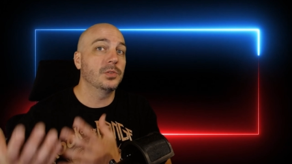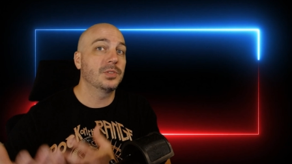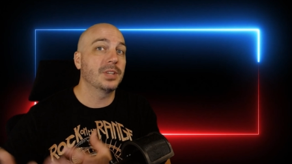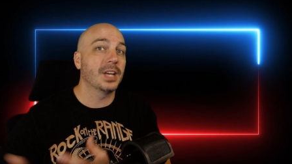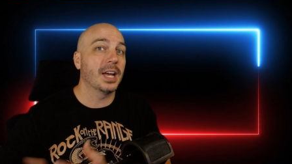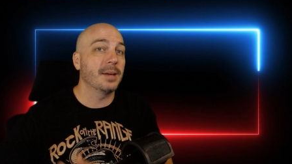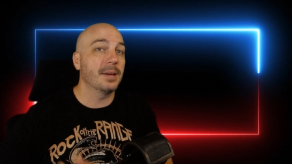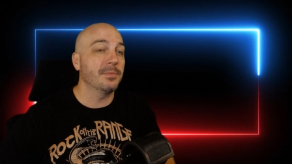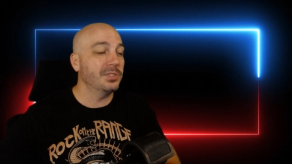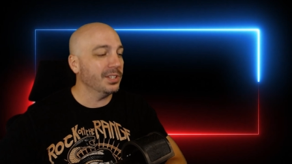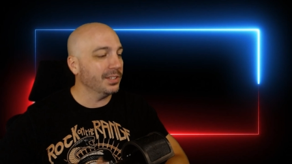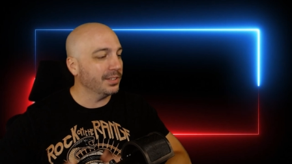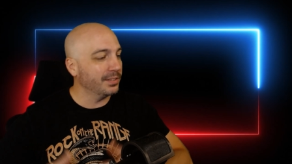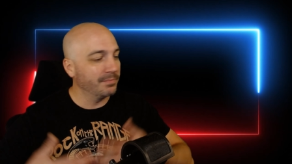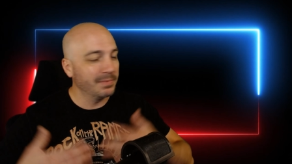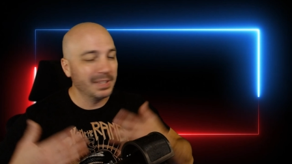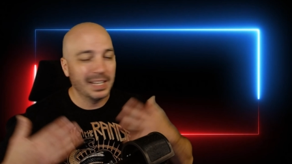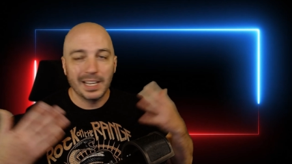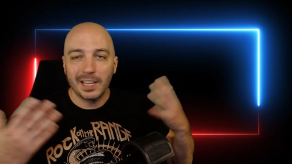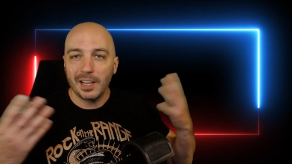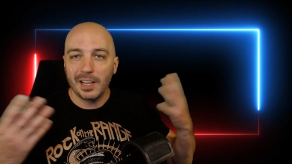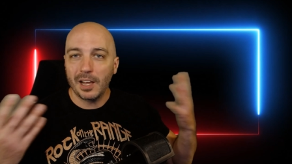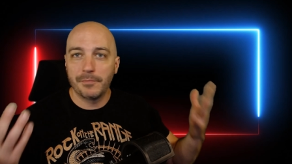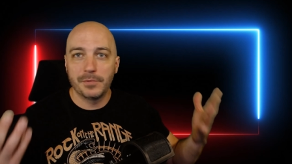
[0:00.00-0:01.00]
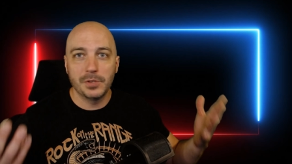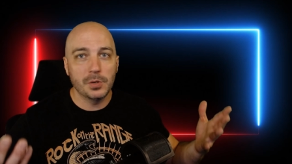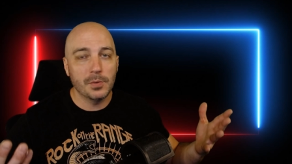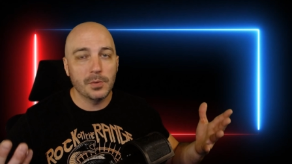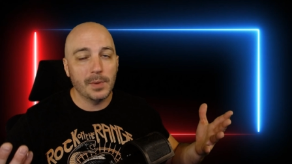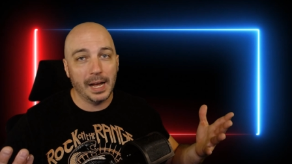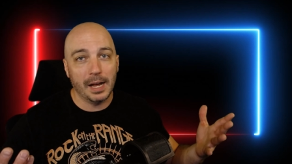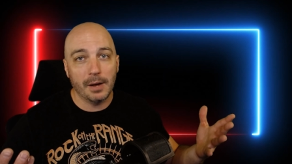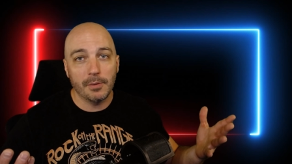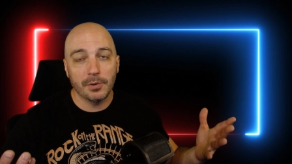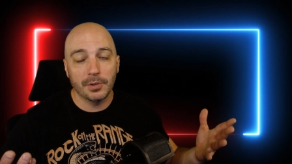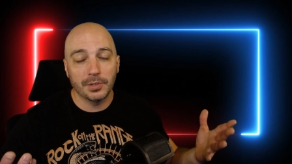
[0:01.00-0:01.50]
times, just a few
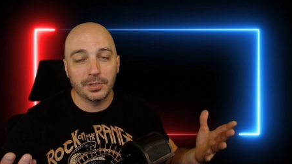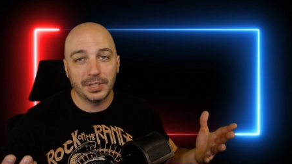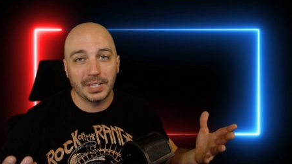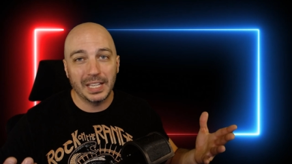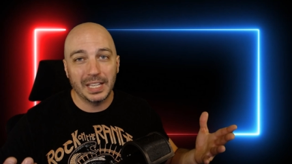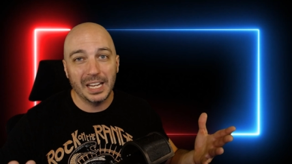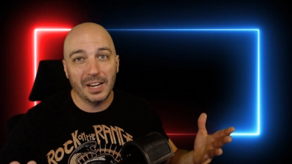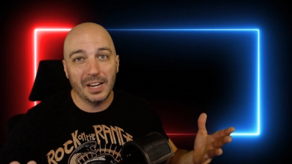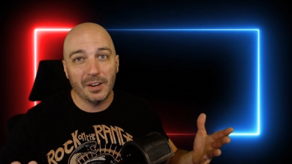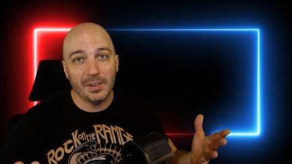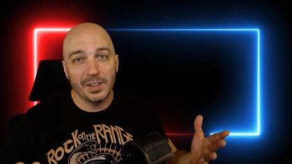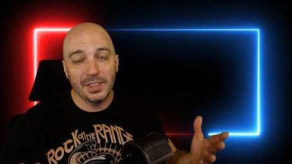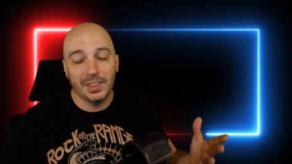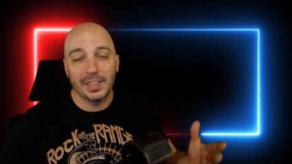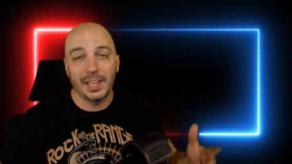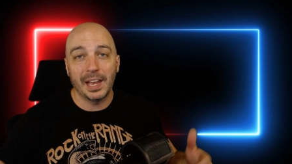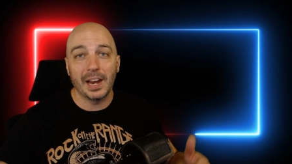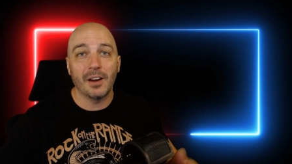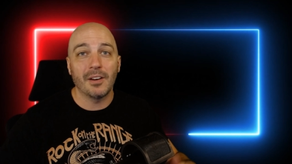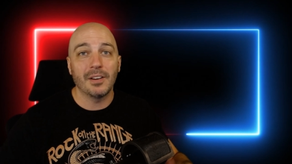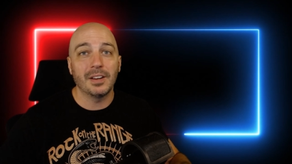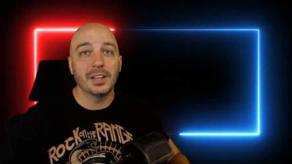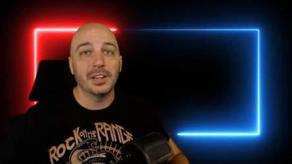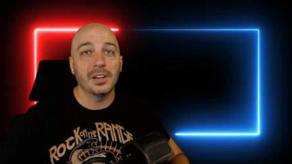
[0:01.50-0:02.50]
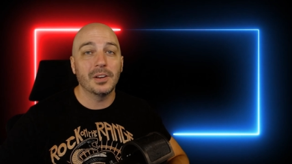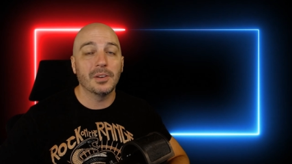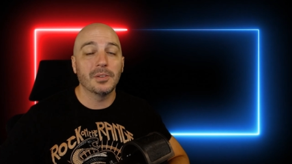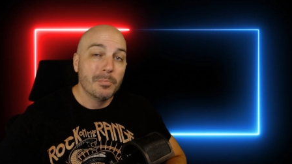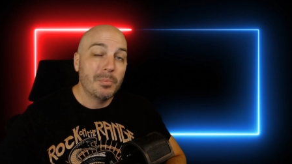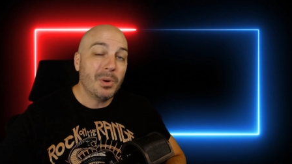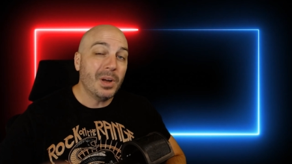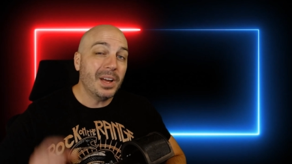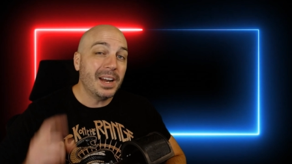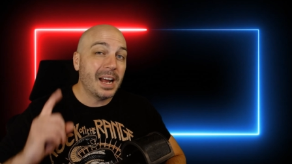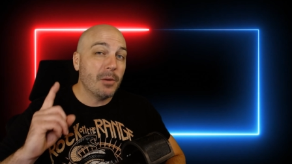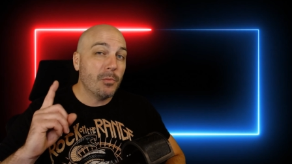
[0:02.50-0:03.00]
hours here and there, you know,
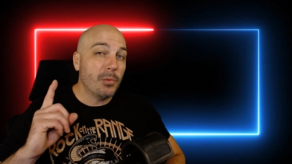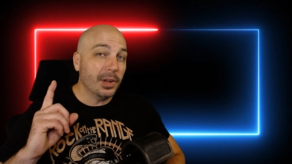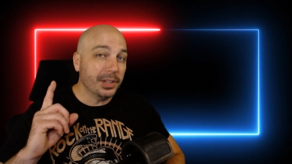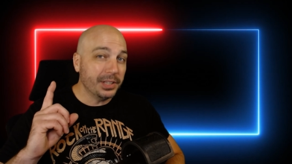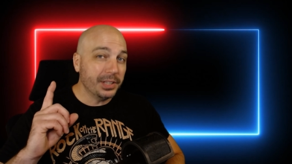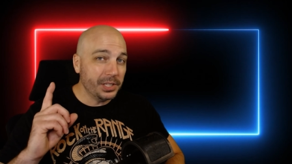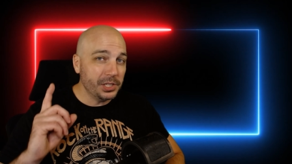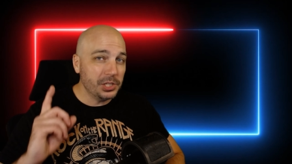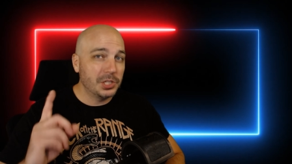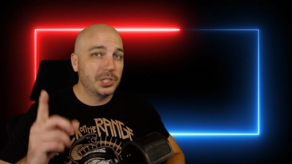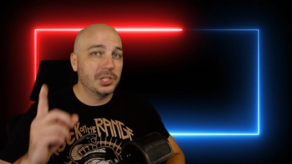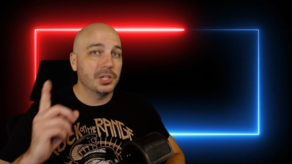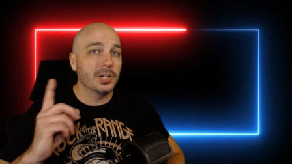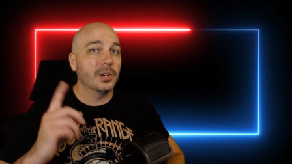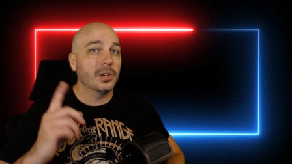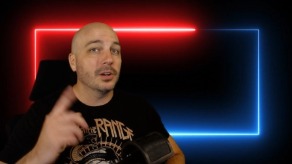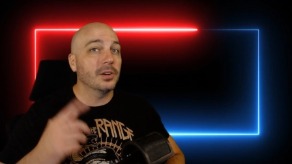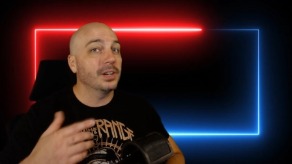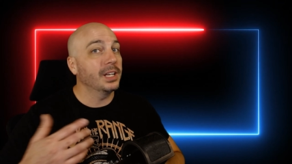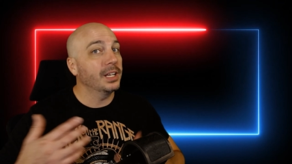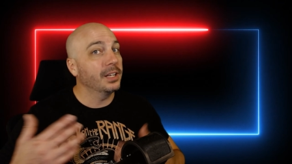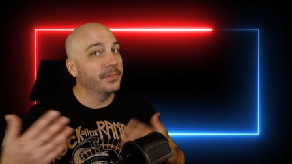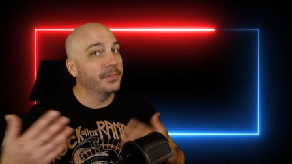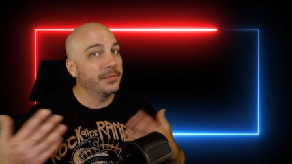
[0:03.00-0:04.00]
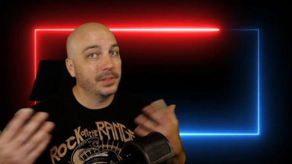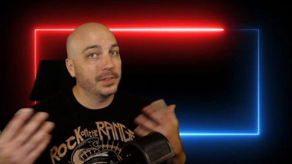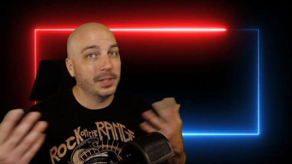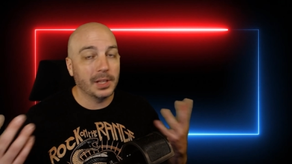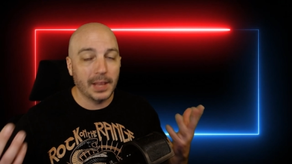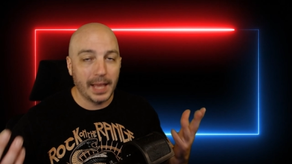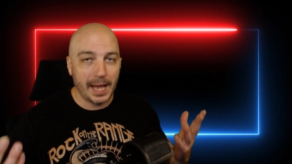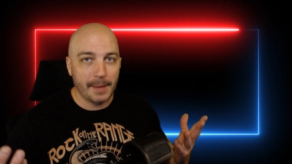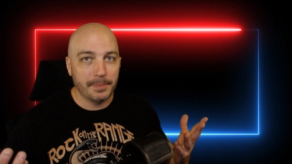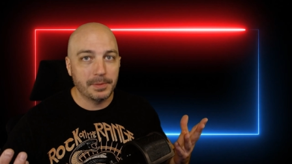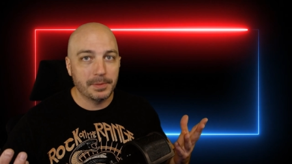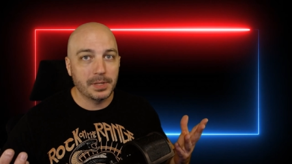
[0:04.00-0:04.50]
but I wasn't sure if the
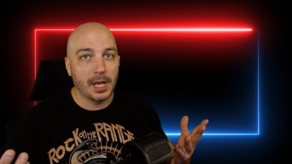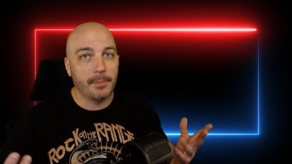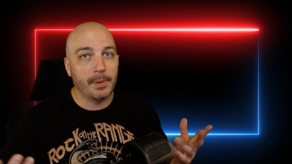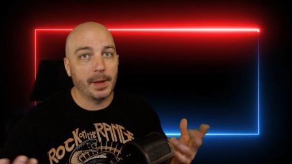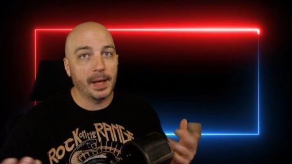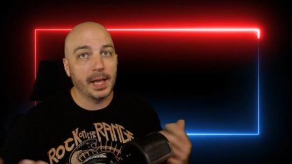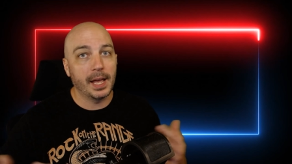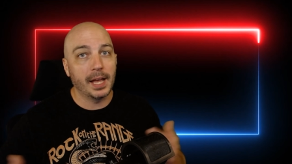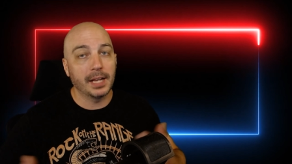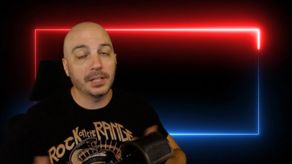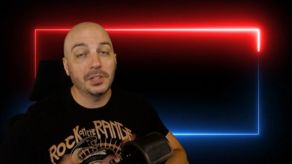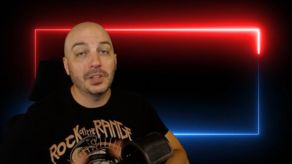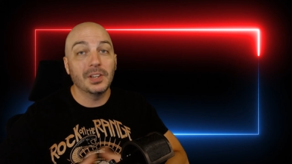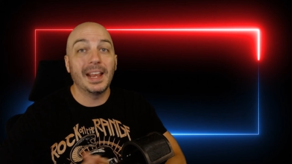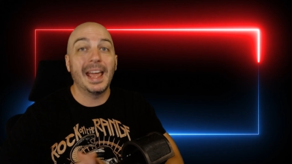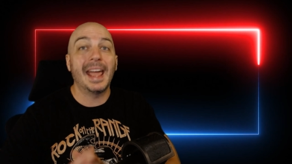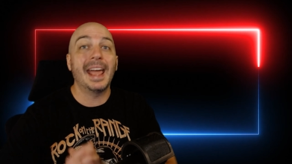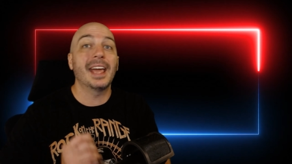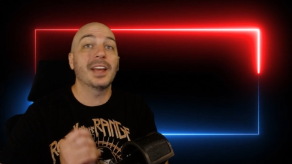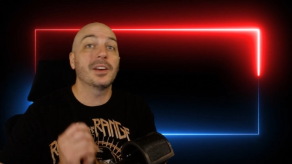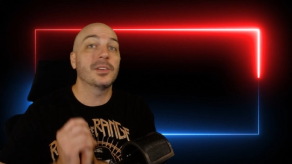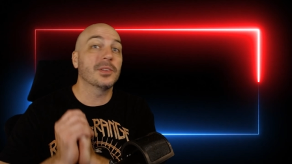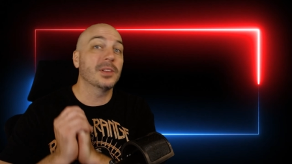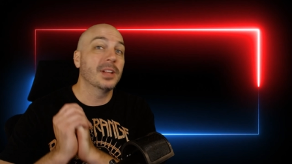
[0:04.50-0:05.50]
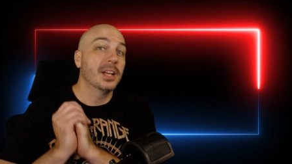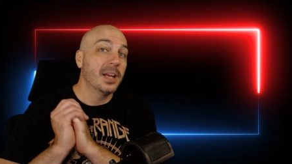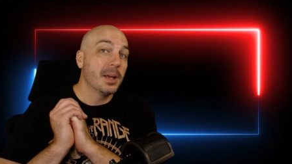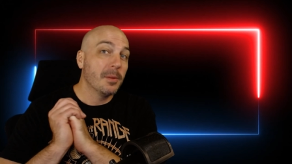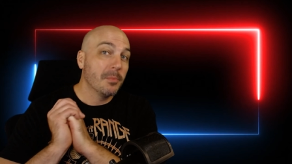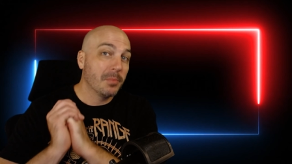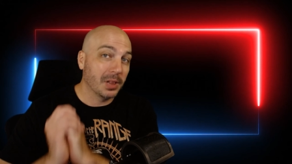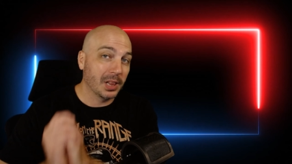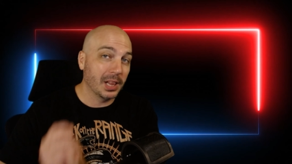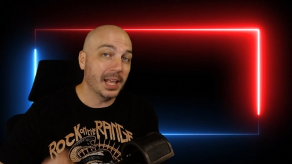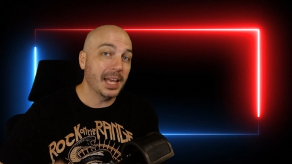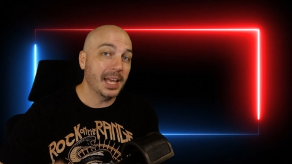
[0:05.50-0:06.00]
laptop I had could handle
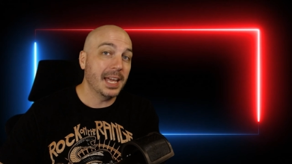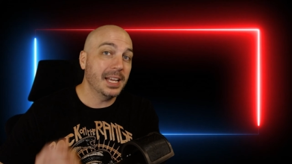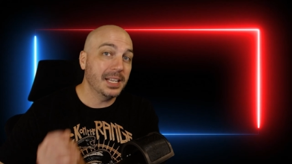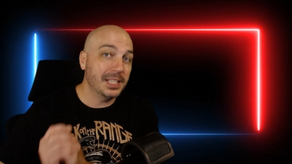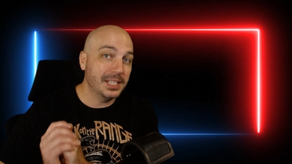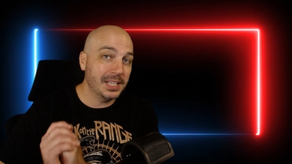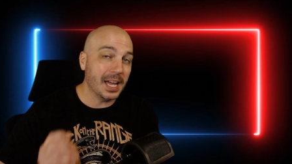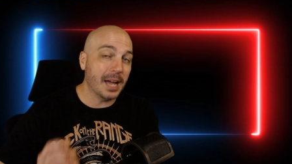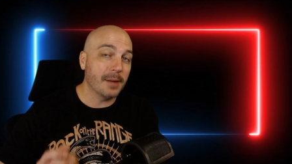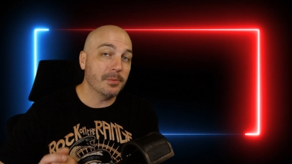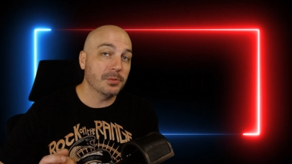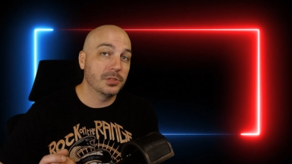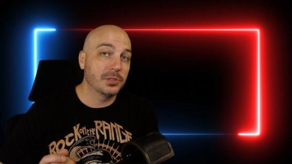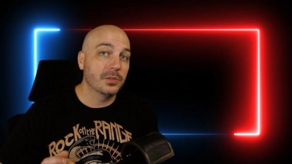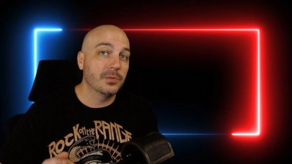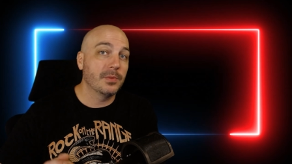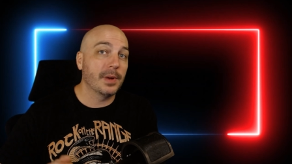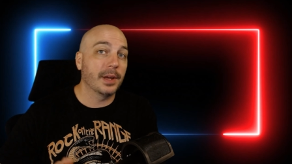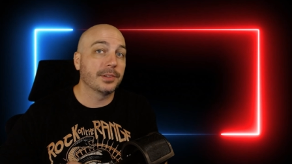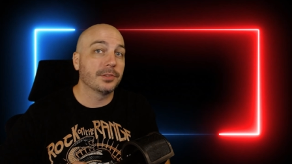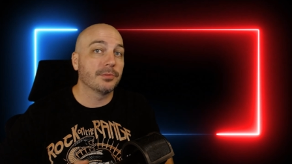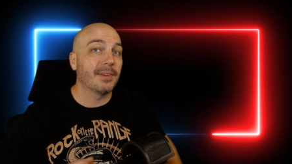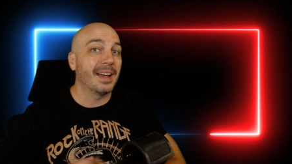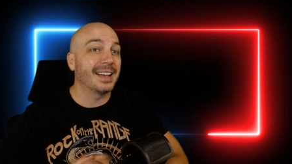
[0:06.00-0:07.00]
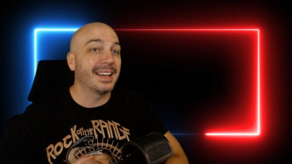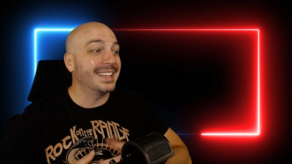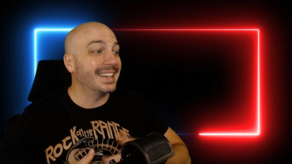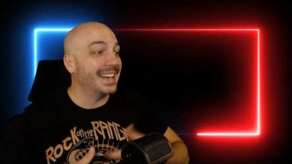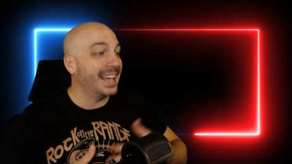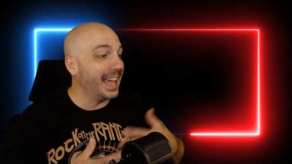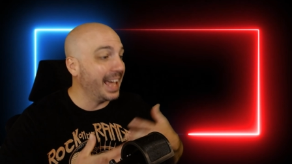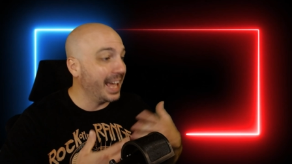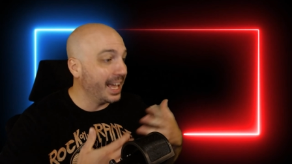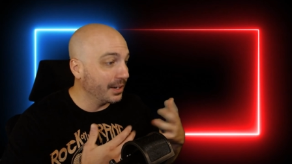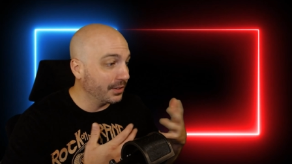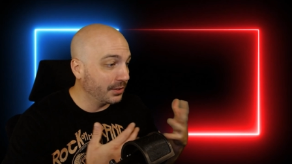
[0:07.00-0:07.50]
playing Diablo 2 Resurrected
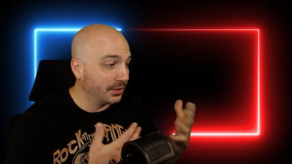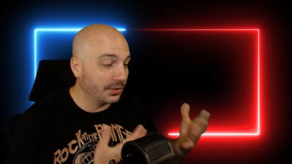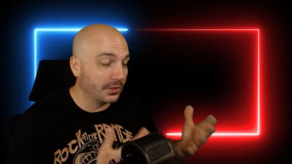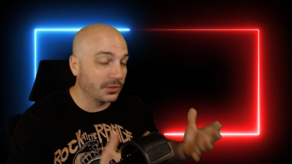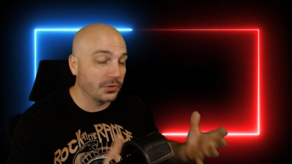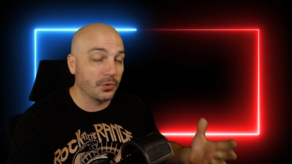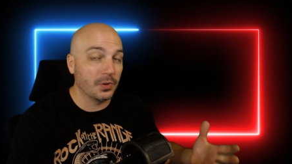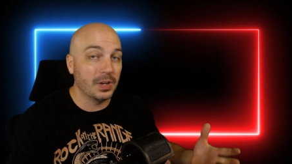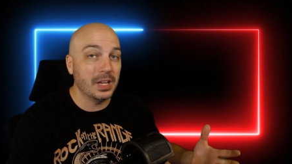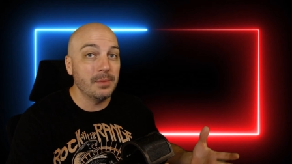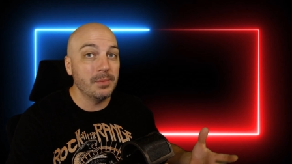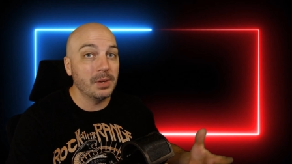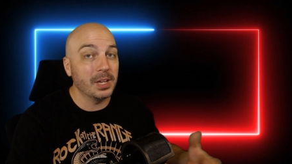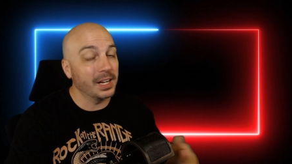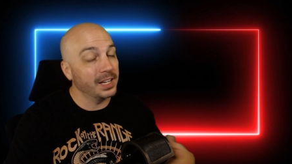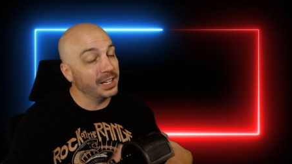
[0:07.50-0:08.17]
and streaming it.